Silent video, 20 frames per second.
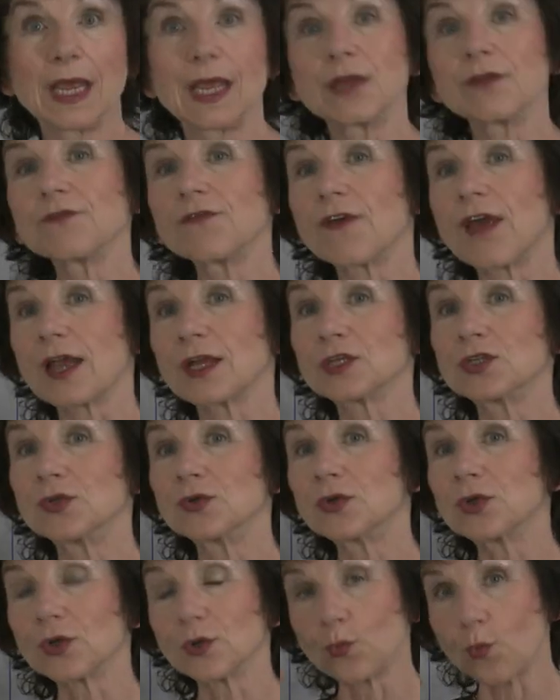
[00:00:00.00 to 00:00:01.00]
In fact,
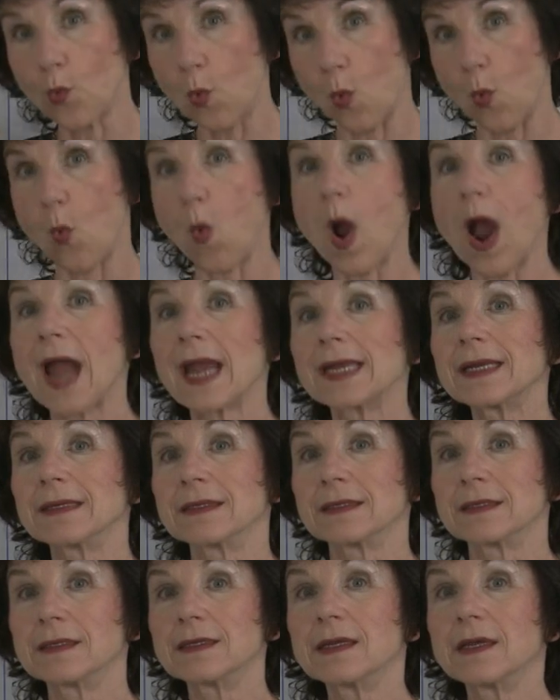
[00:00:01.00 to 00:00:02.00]
you could
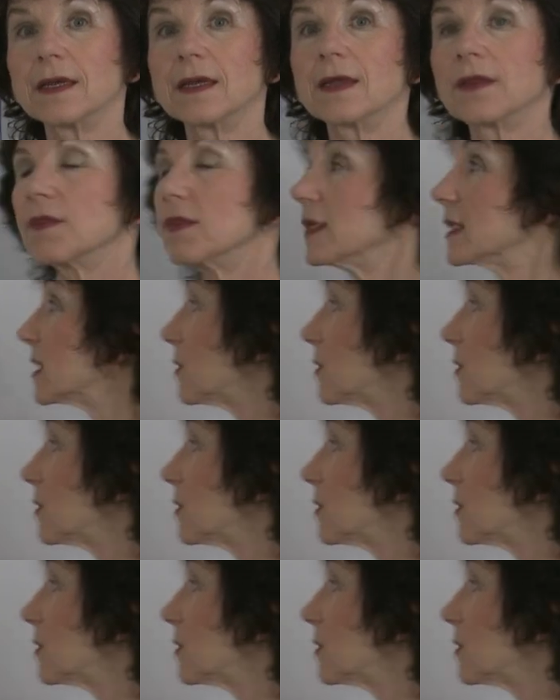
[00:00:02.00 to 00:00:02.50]
widen the